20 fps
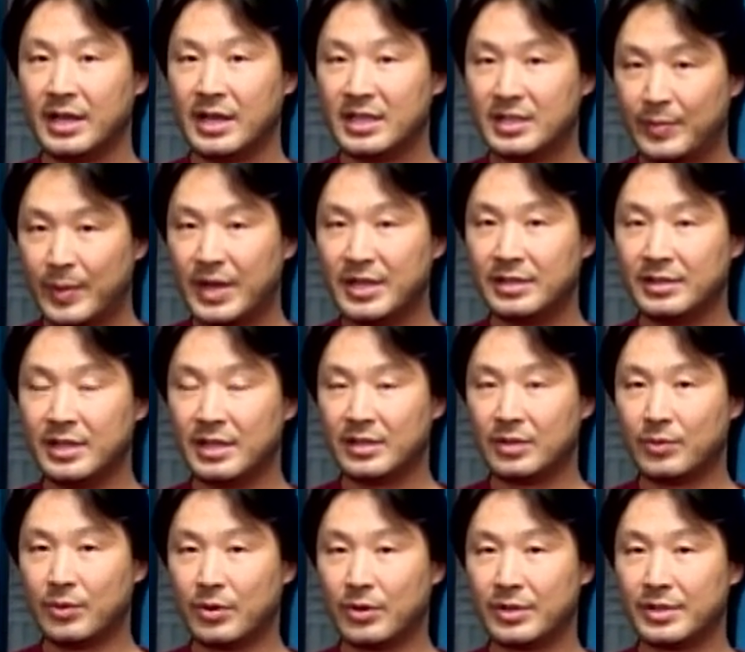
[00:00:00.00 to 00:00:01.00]
especially
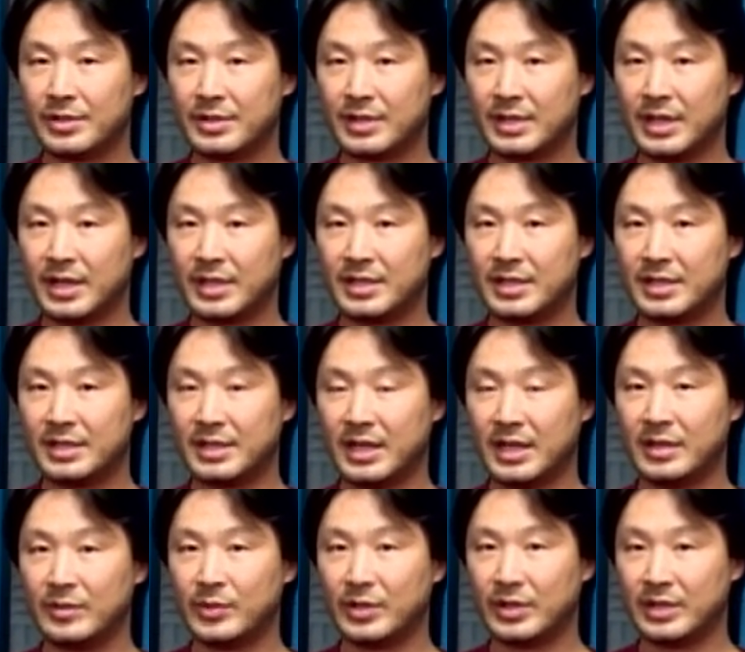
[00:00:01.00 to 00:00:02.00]
towards
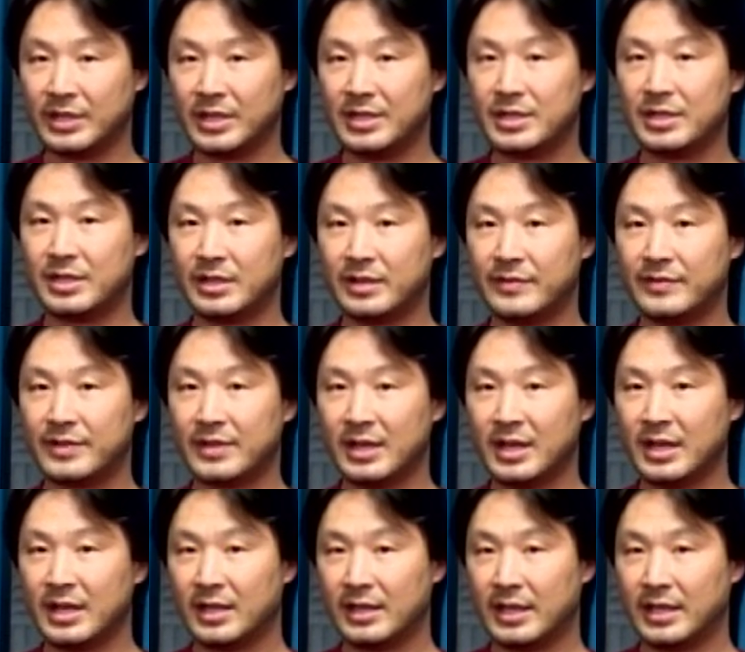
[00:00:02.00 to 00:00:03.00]
sustainable initiatives
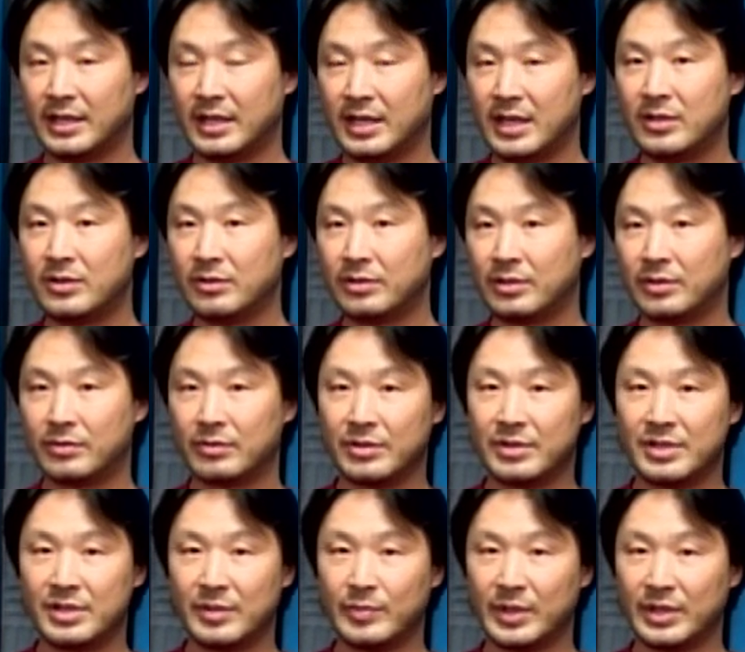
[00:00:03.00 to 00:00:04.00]
like
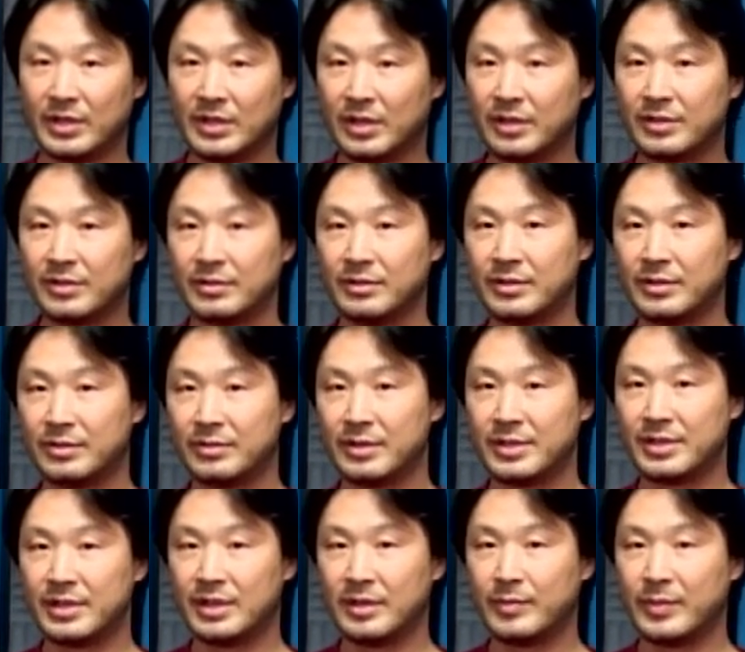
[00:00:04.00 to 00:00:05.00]
ecotourism and cultural
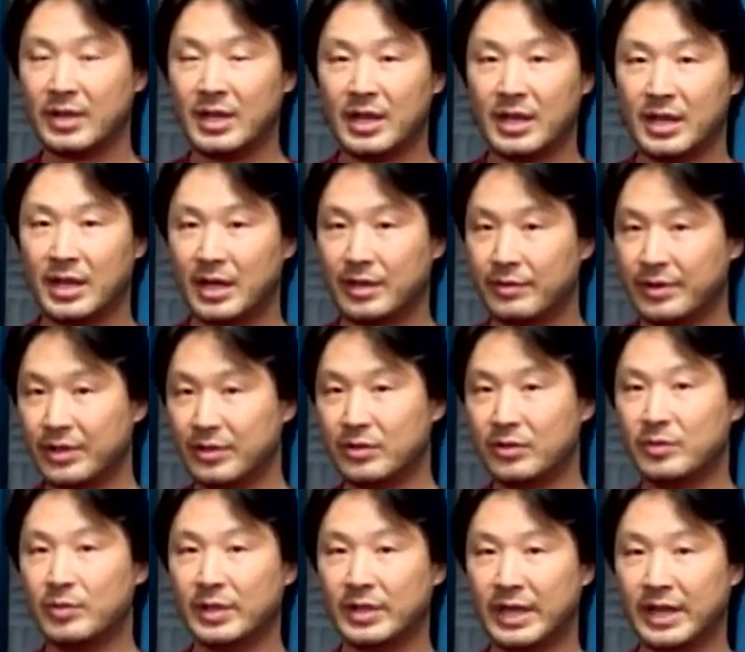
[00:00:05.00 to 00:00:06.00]
tourism,
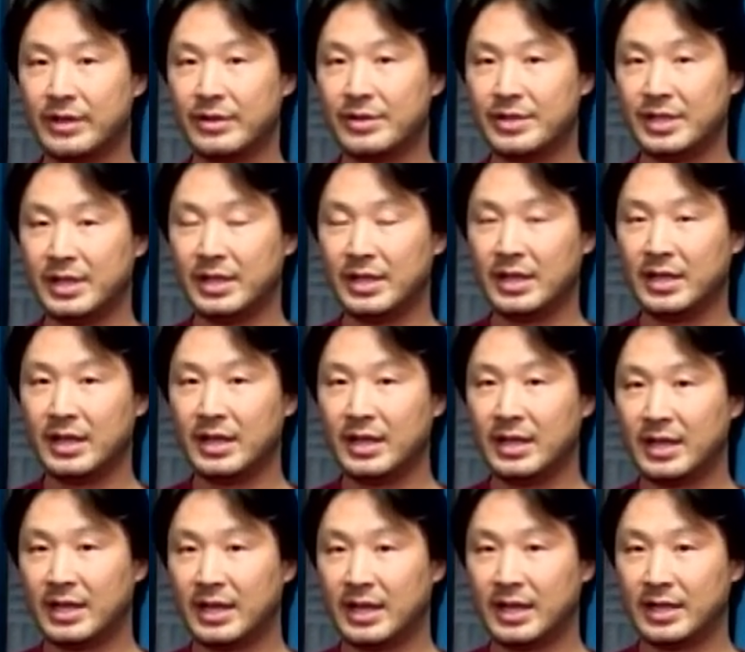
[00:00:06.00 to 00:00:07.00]
renewable energy,
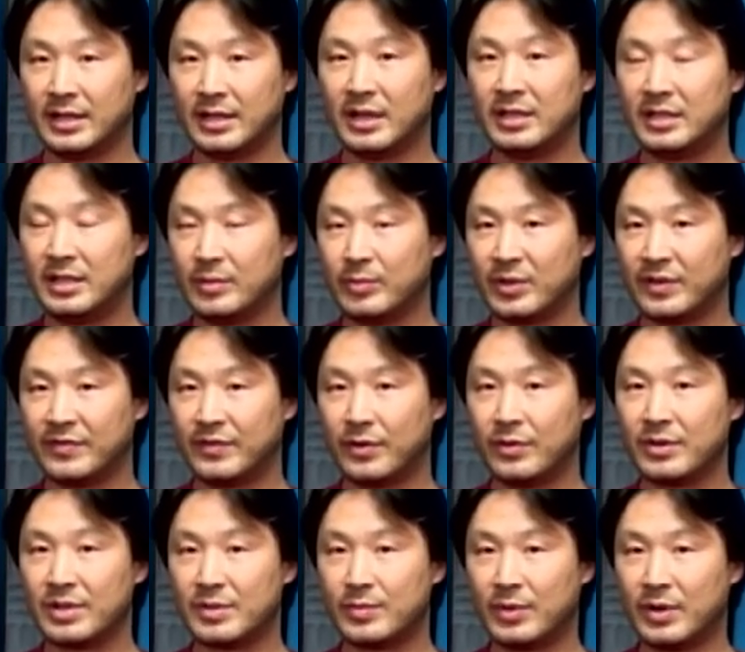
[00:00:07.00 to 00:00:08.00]
non-timber
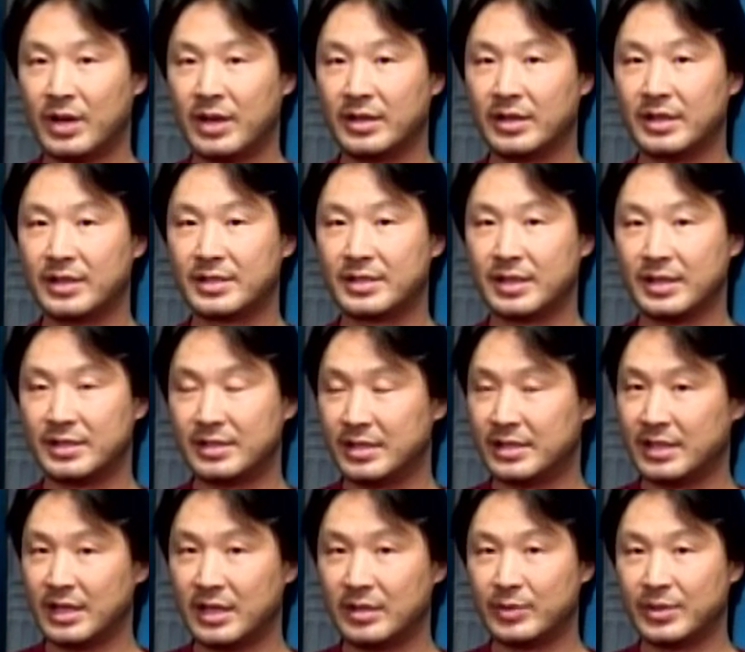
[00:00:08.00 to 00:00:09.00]
forest products,
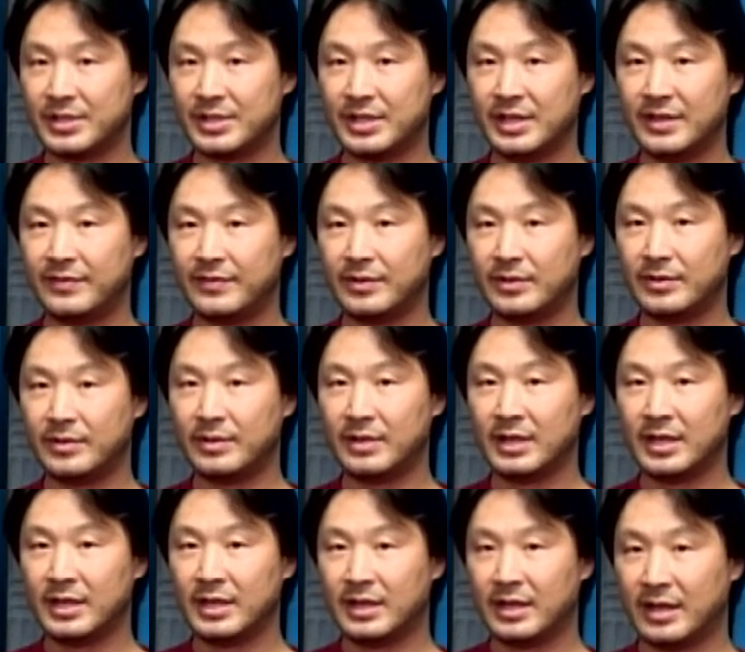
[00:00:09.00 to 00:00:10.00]
sustainable seafood,
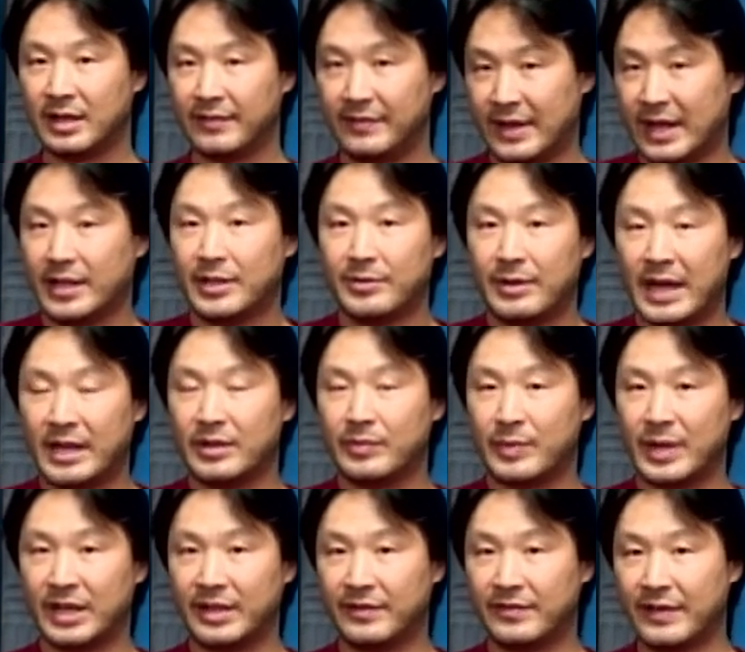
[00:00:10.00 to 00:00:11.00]
value-added
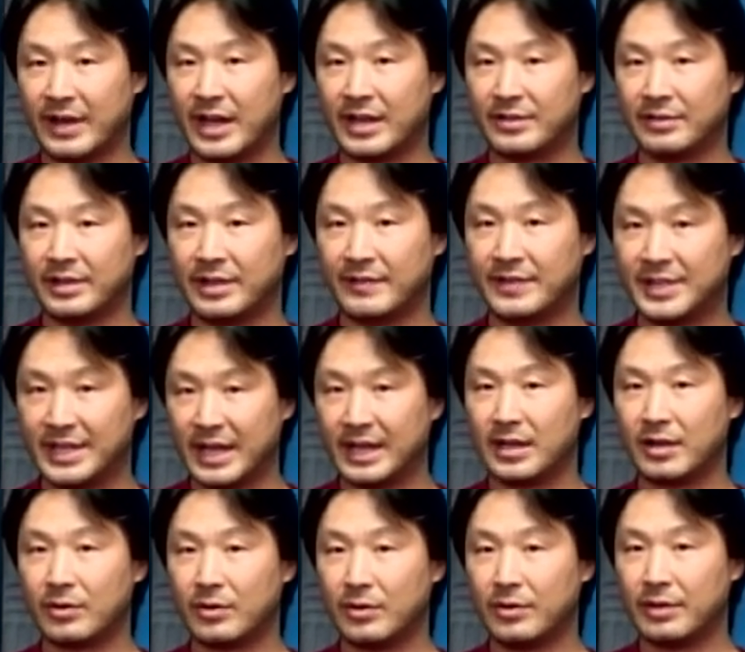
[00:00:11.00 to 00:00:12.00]
manufacturing of
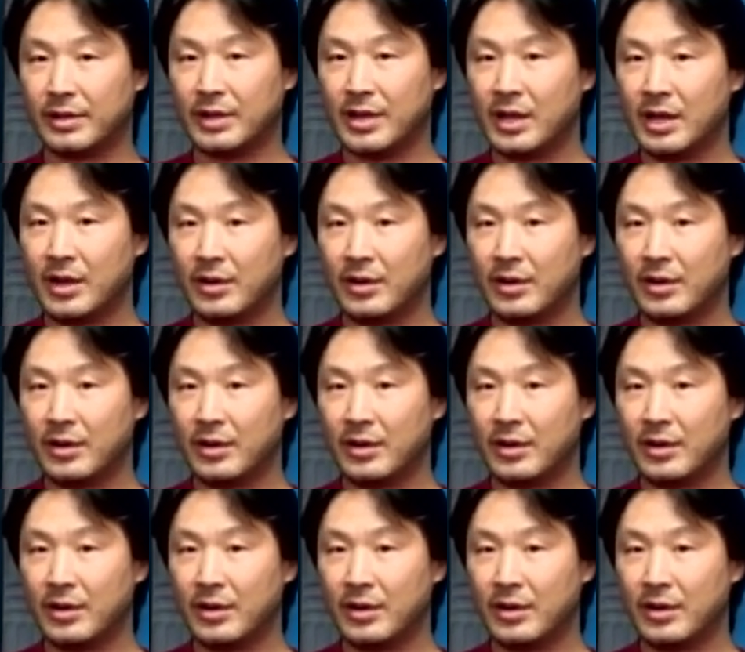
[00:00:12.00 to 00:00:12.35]
second growth,